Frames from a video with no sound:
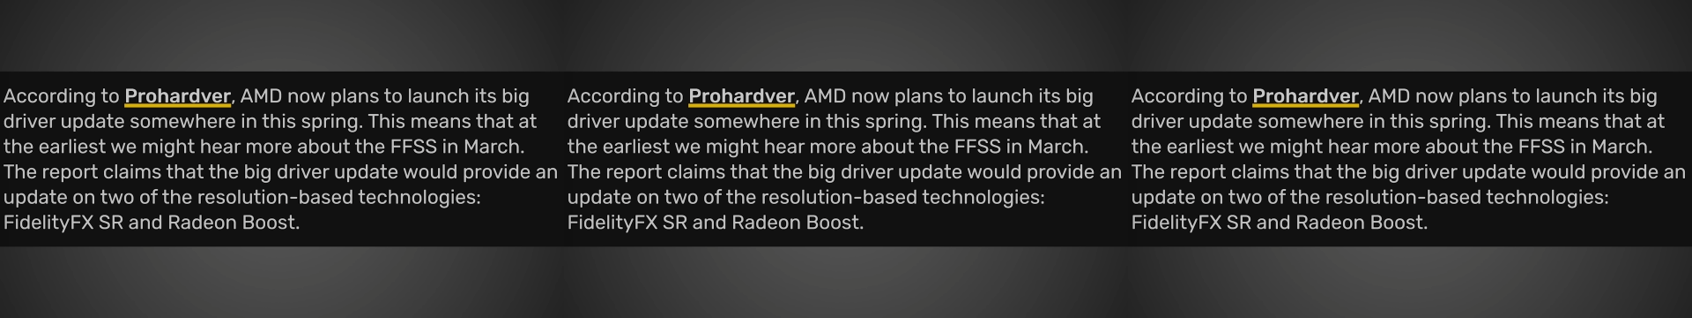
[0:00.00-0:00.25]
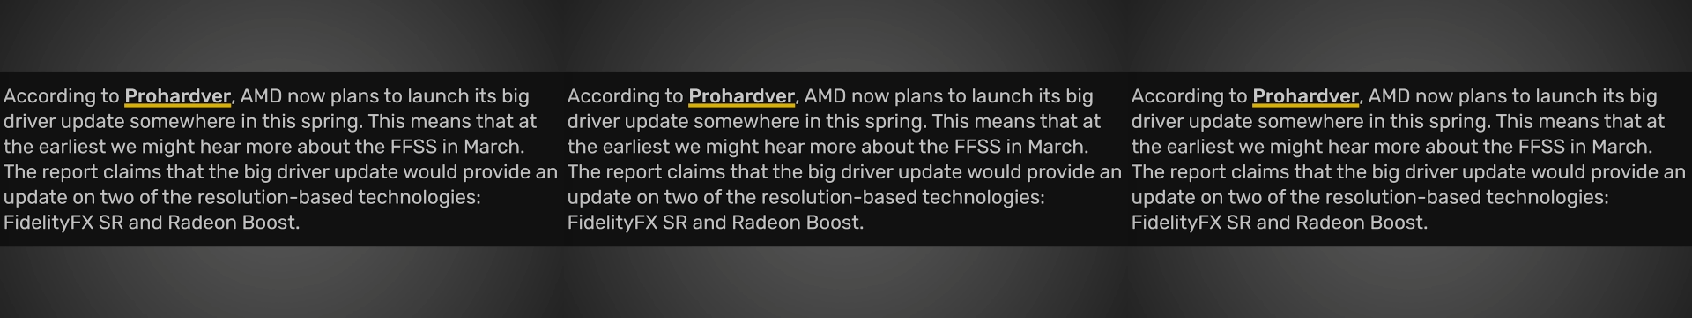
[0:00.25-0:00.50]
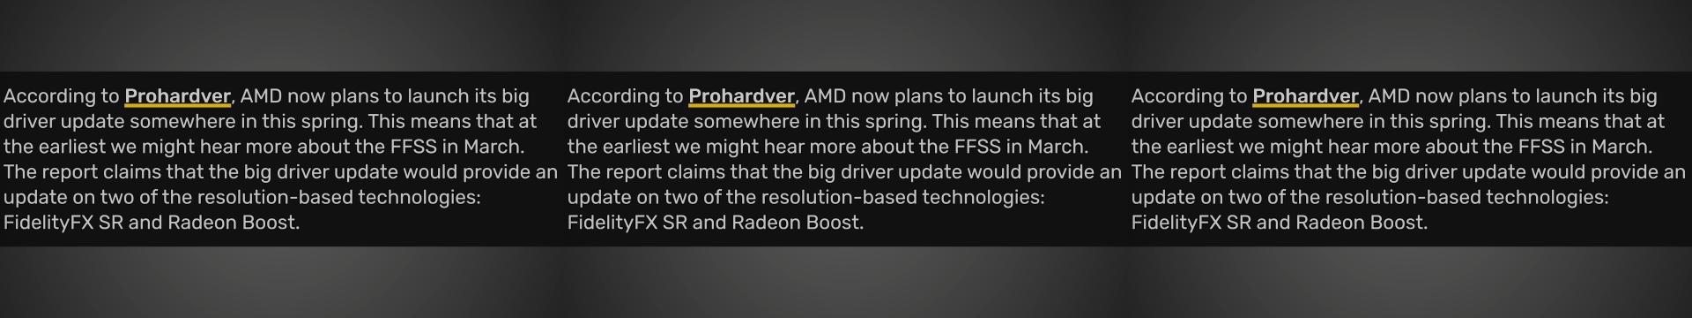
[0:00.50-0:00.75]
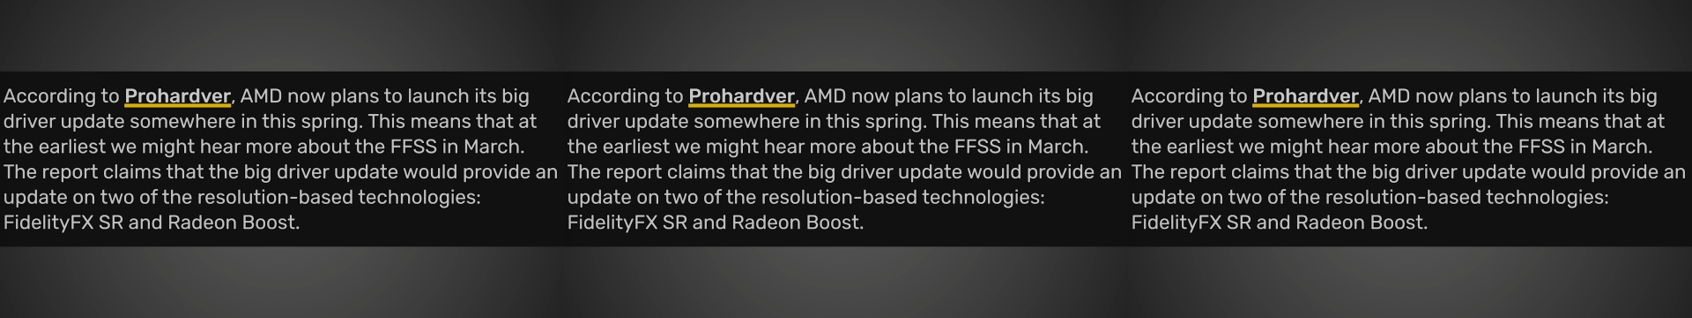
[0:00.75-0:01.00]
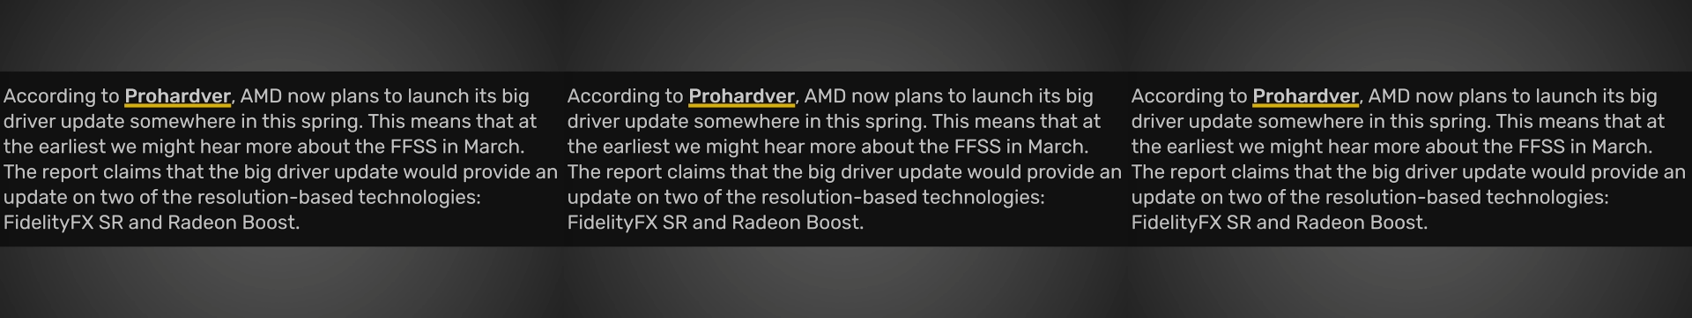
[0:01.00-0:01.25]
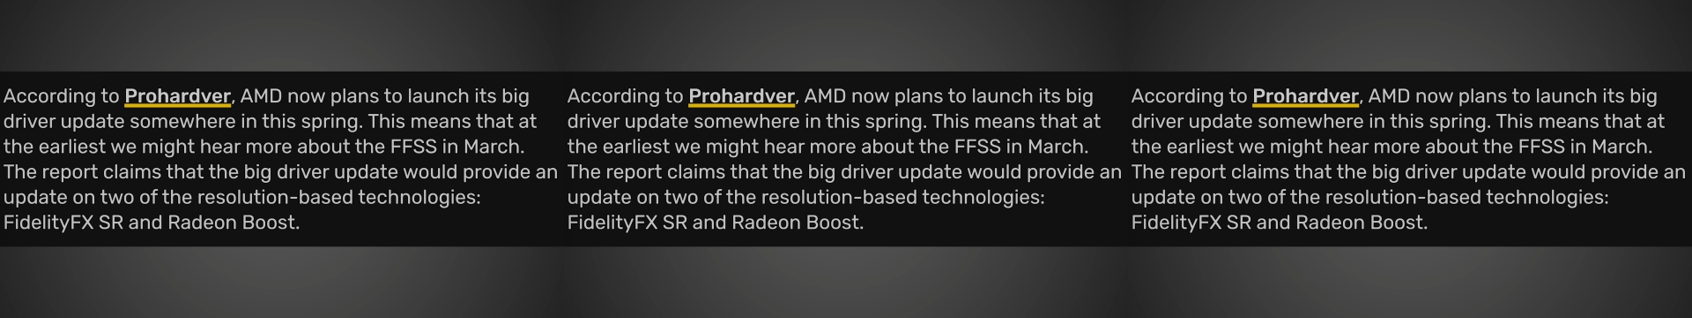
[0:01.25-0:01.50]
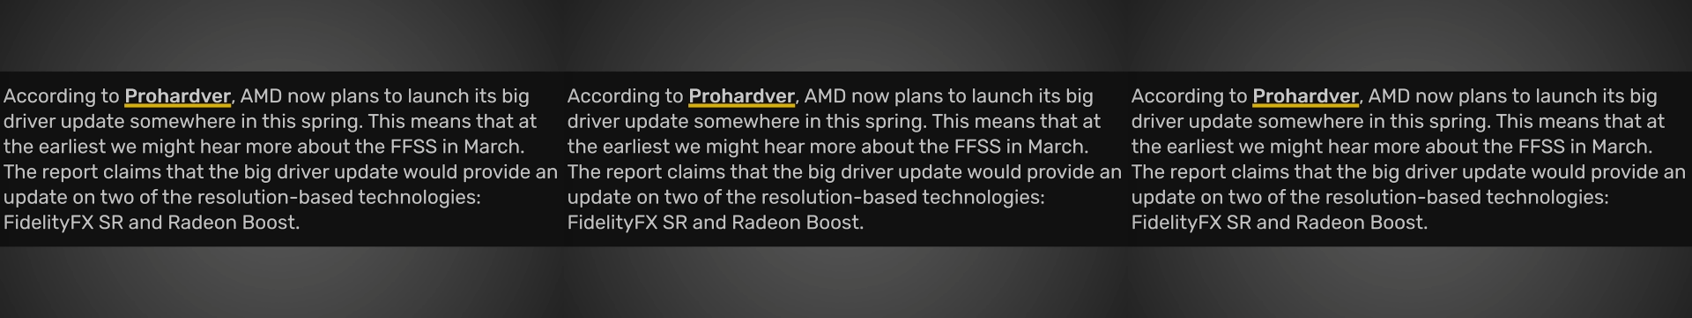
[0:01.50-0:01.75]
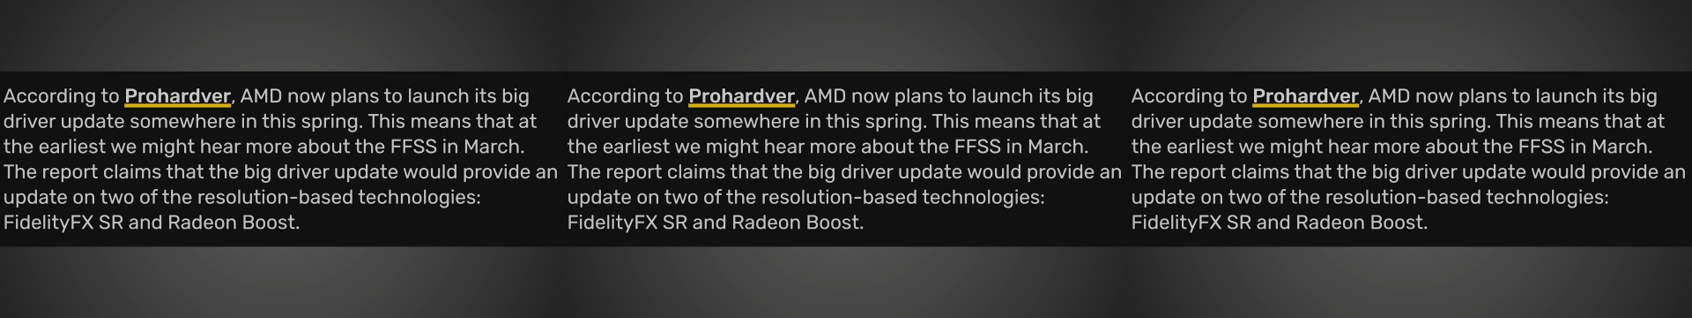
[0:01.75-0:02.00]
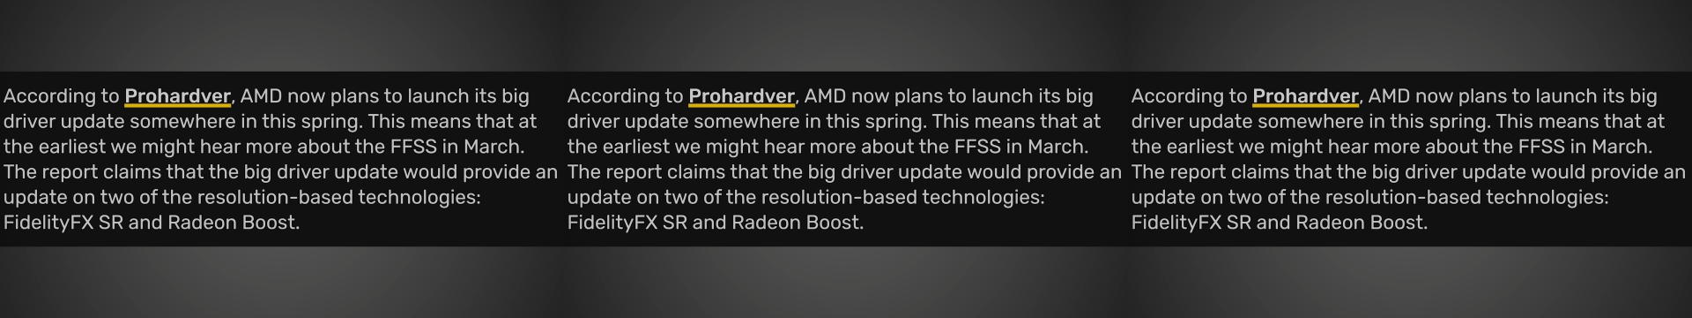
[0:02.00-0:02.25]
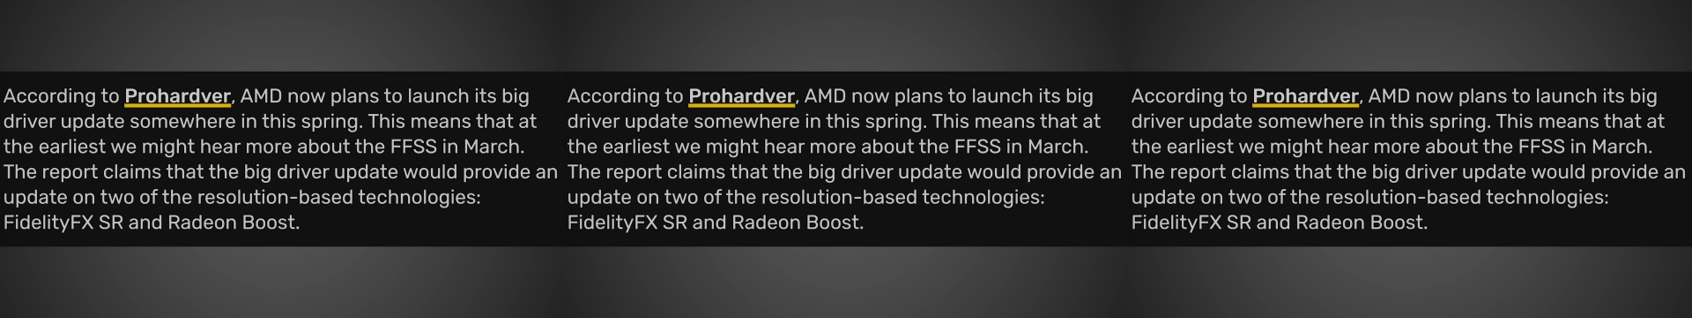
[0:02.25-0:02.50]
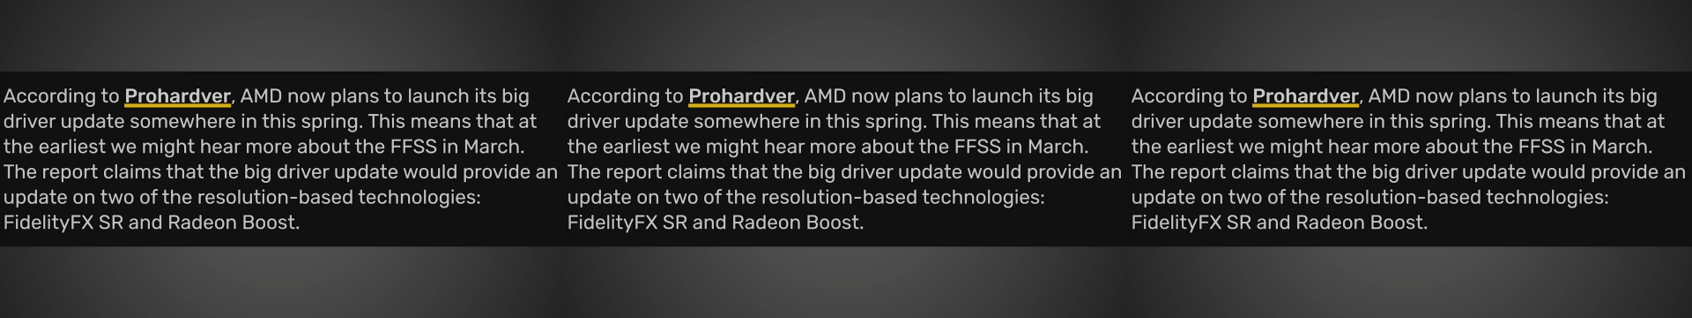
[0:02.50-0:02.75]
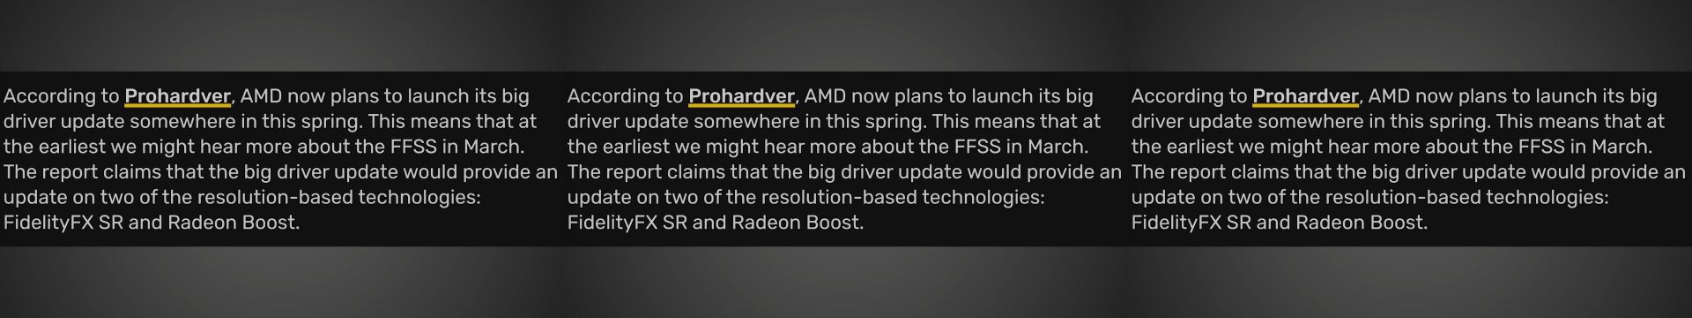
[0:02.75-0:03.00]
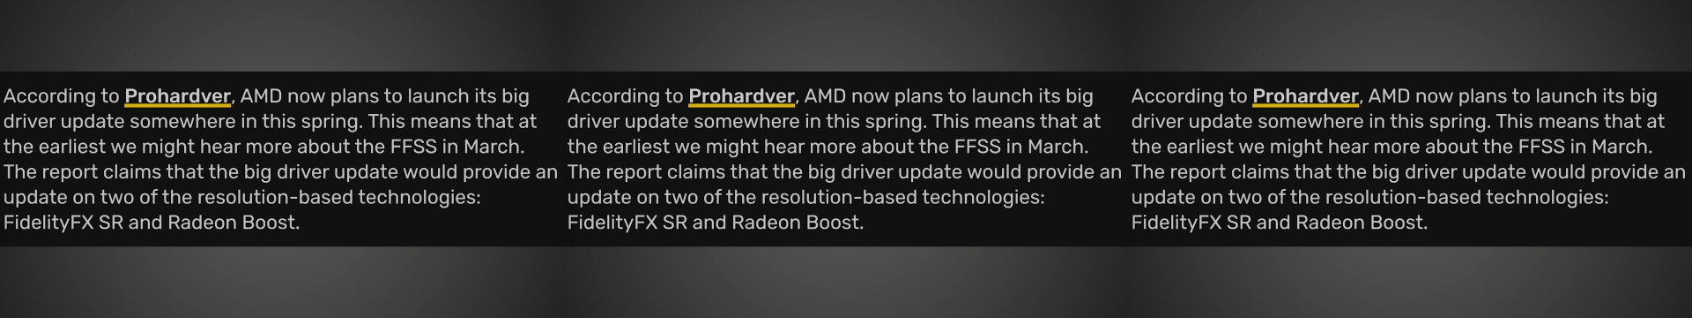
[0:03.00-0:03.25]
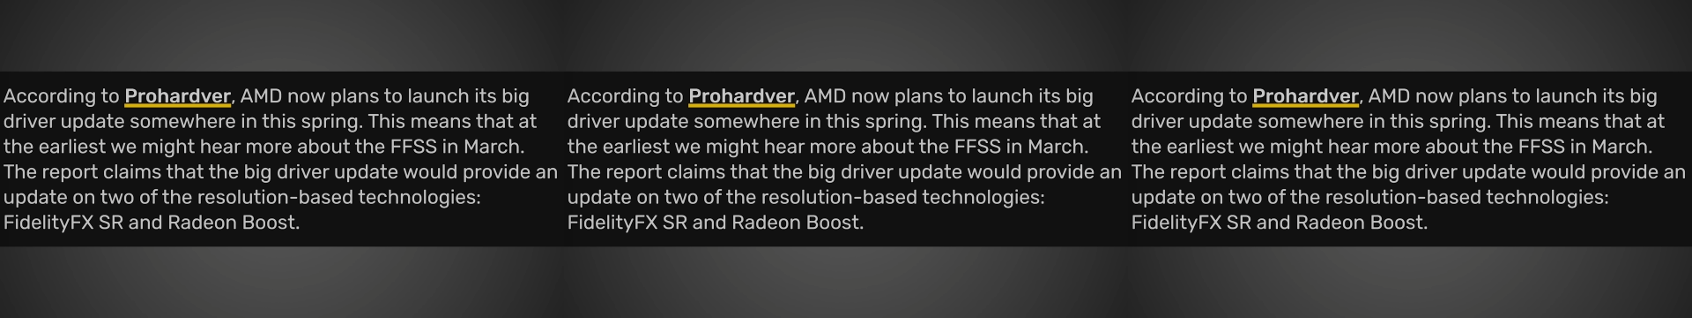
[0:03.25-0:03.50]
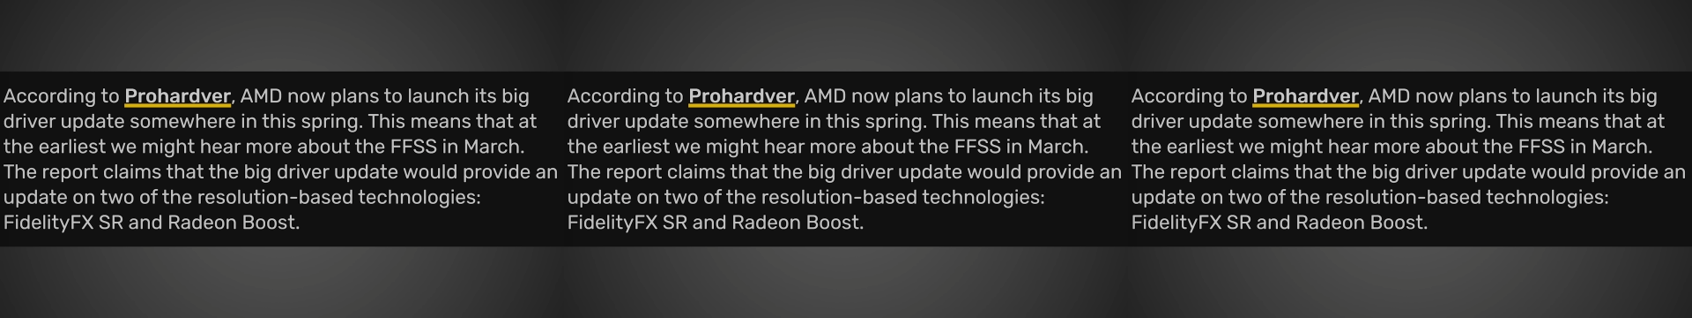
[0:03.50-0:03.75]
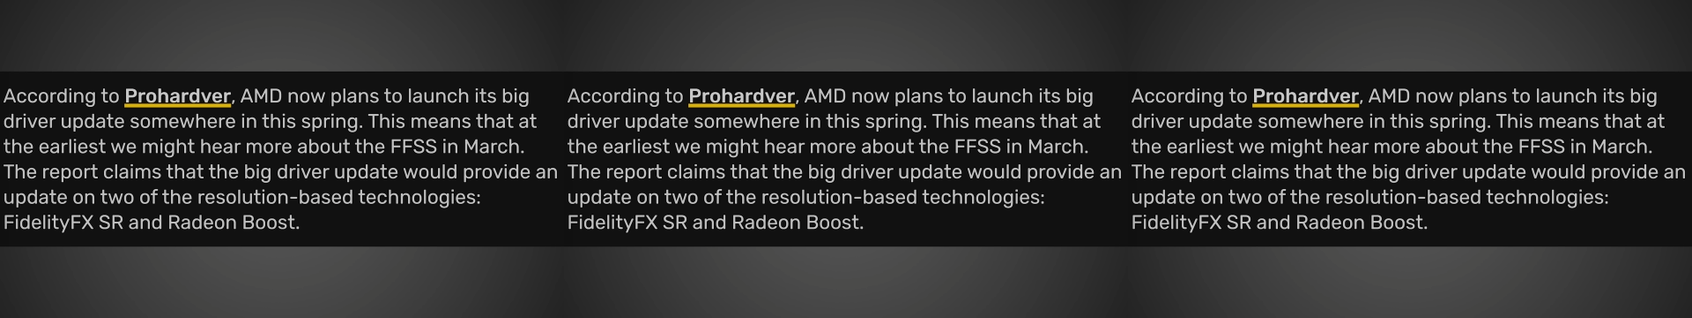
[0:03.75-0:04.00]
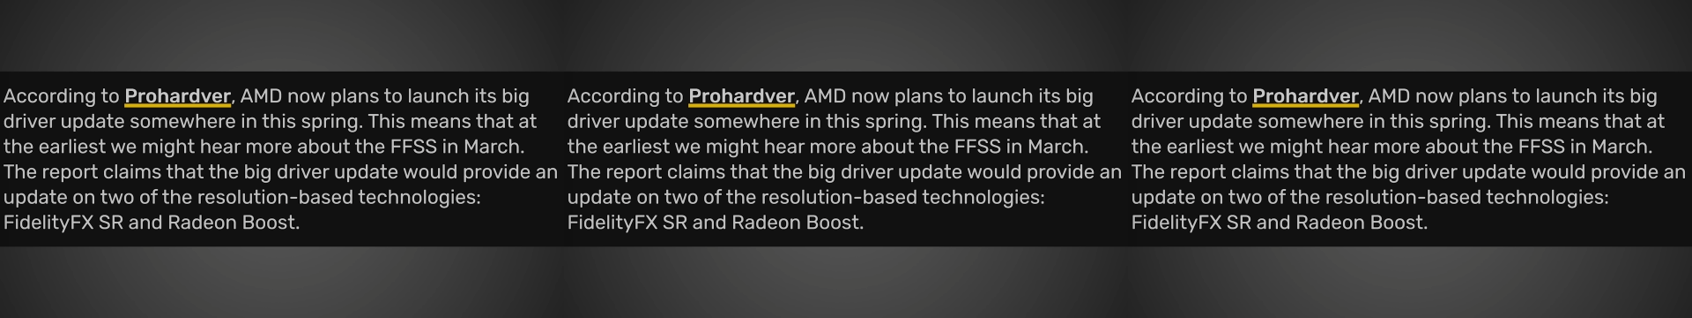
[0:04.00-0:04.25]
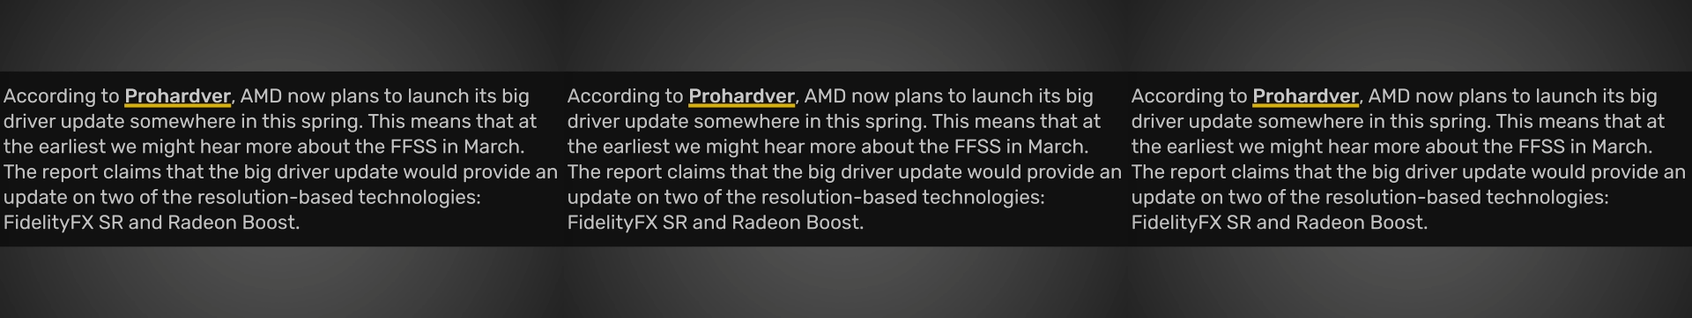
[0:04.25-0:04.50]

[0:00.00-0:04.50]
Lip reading: Nobody's mouth can be seen.